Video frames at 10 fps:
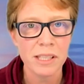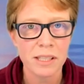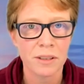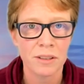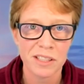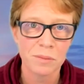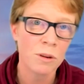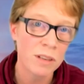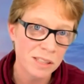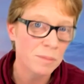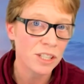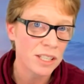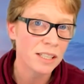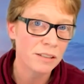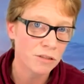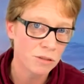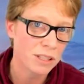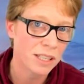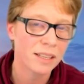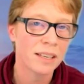So smaller species live
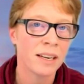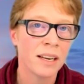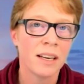shorter than